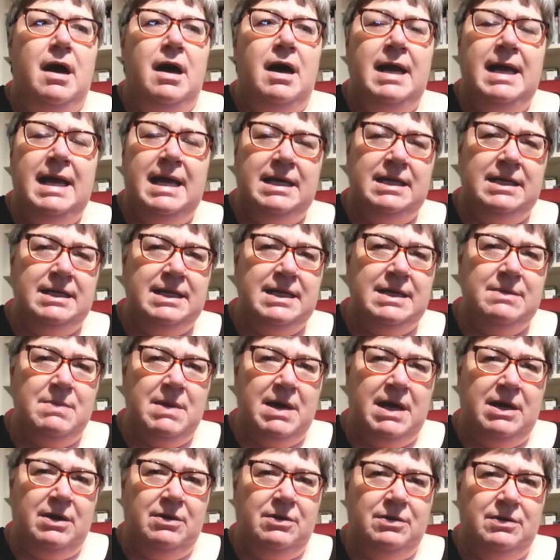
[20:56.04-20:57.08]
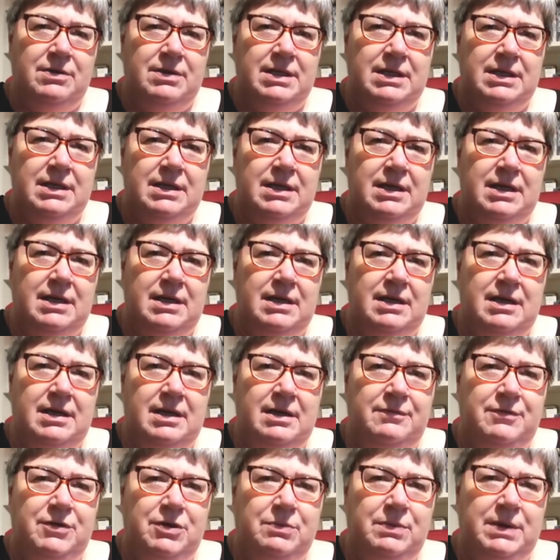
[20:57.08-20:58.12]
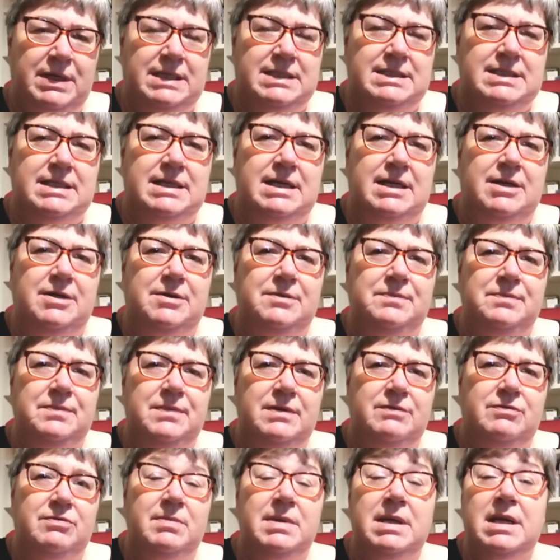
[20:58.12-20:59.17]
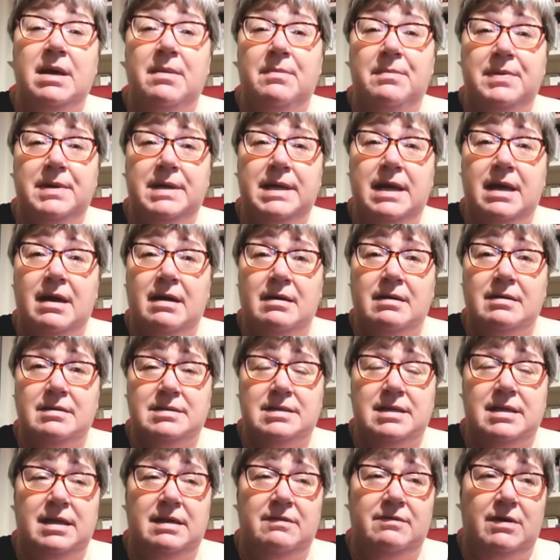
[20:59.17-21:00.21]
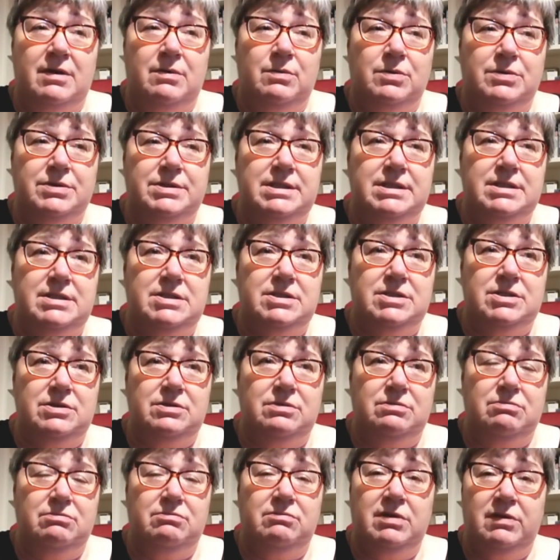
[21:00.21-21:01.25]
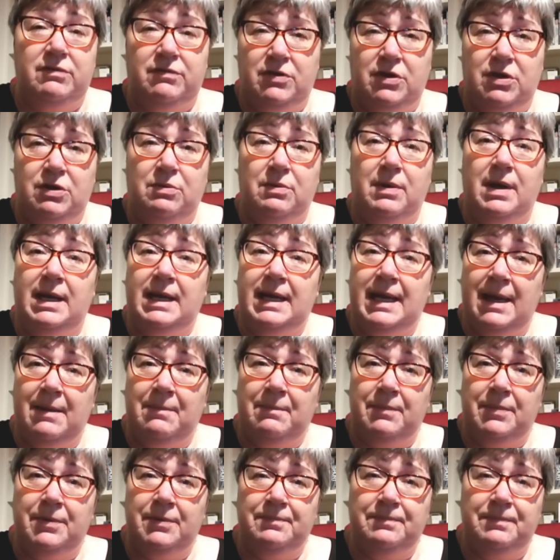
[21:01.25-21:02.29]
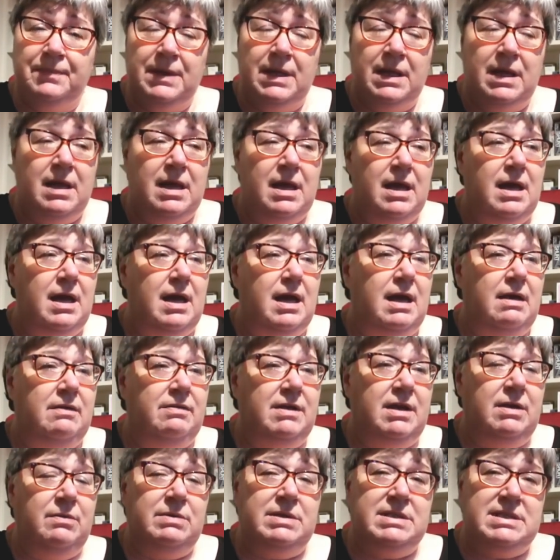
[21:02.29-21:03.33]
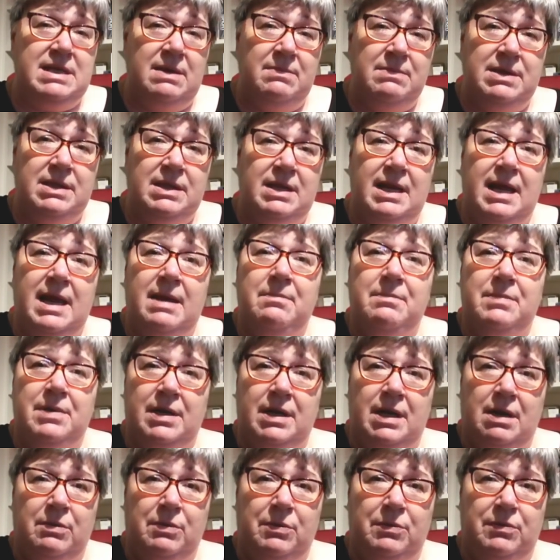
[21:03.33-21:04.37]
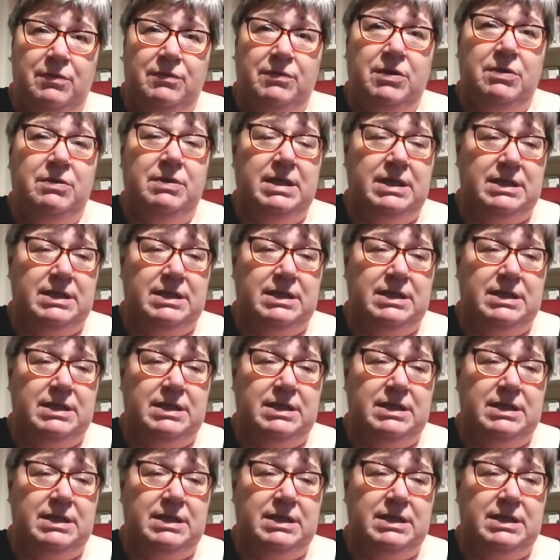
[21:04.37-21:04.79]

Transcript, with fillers: I had an email uh, a few weeks ago from a company asking if I wanted to review a lamp. And they would send me the lamp and I would review